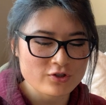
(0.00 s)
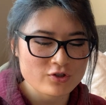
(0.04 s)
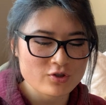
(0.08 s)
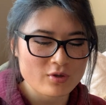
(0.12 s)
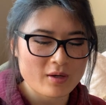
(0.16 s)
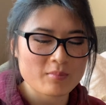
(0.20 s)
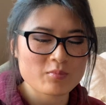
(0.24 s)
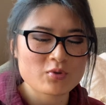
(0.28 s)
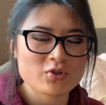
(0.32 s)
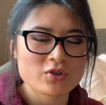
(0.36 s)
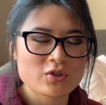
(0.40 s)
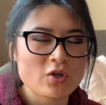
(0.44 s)
so
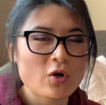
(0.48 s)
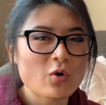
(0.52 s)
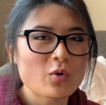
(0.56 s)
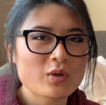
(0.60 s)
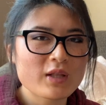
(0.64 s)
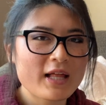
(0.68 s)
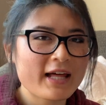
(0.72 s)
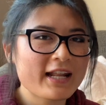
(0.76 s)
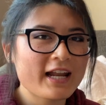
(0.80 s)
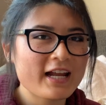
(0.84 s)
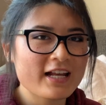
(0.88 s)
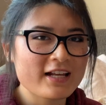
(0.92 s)
I'm so
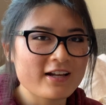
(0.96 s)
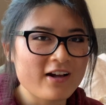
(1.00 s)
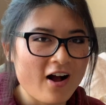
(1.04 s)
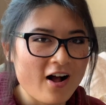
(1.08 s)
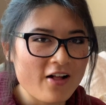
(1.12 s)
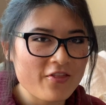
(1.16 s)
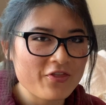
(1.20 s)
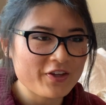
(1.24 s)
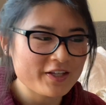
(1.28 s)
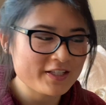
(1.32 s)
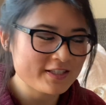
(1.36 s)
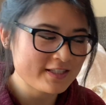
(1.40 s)
glad I
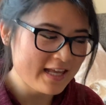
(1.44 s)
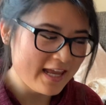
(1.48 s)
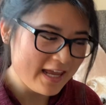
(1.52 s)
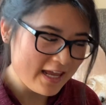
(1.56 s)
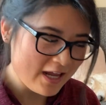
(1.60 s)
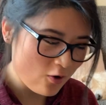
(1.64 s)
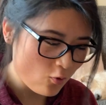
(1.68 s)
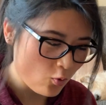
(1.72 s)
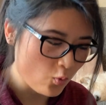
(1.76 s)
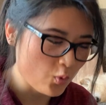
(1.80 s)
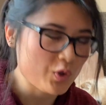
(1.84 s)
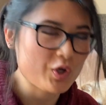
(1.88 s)
got this
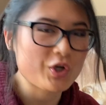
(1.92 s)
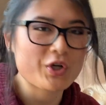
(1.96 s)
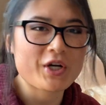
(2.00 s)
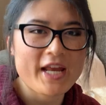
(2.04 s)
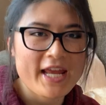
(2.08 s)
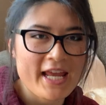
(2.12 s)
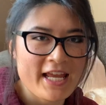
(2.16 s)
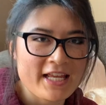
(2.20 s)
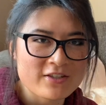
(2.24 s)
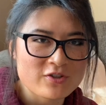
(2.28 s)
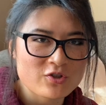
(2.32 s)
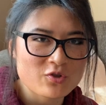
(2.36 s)
order in